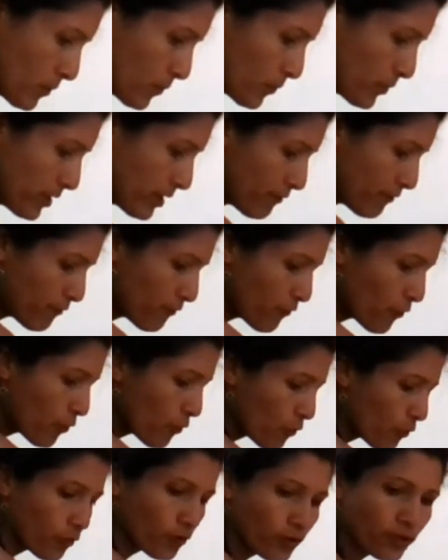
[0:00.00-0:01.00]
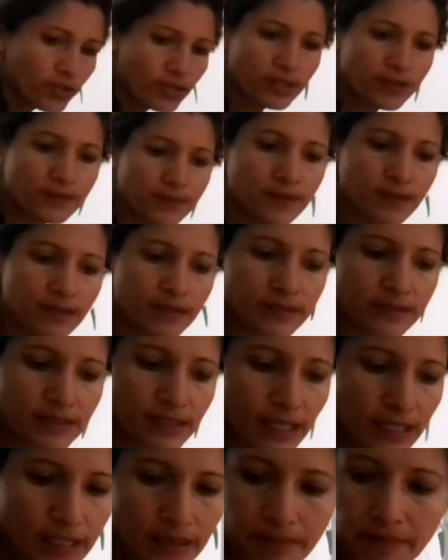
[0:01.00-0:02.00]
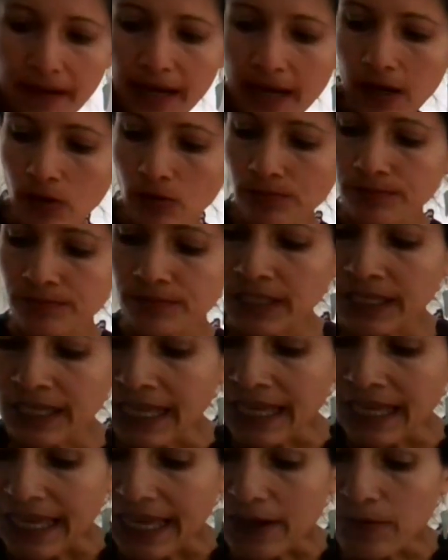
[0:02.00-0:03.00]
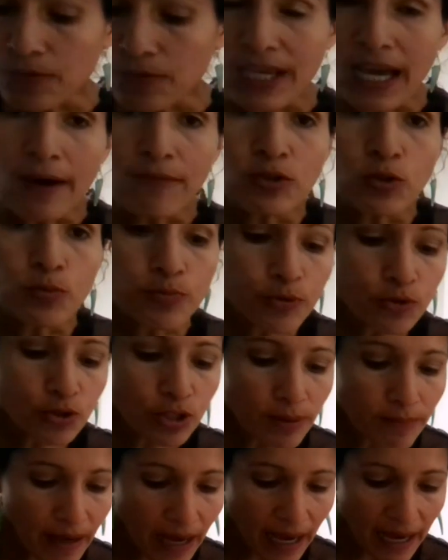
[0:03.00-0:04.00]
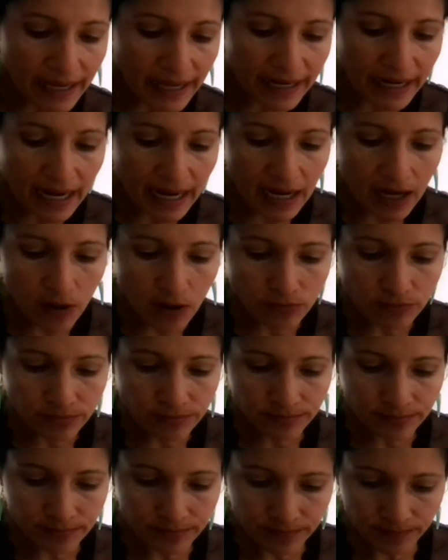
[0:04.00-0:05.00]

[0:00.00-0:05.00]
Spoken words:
with a fork, let's get them out, and we have to put them around